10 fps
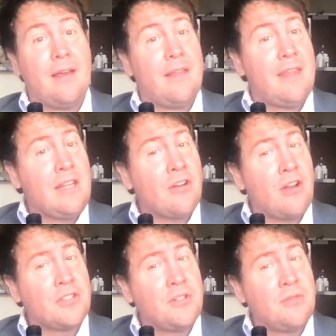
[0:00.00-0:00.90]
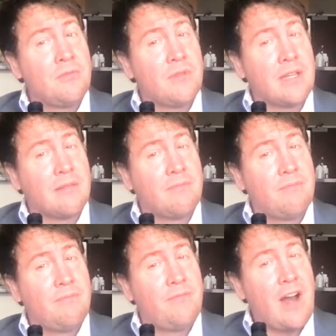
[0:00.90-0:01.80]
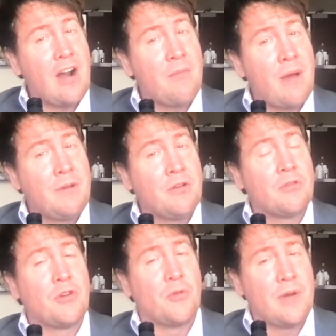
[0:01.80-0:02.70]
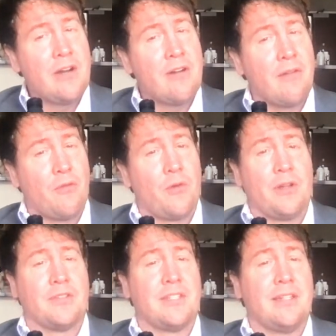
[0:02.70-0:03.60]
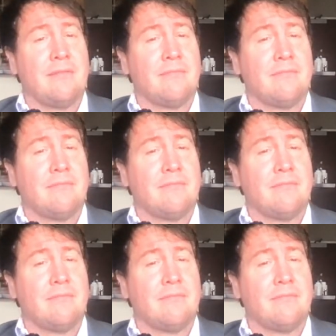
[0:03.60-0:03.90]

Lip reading: Then you're also like firebombing your own career out of loyalty.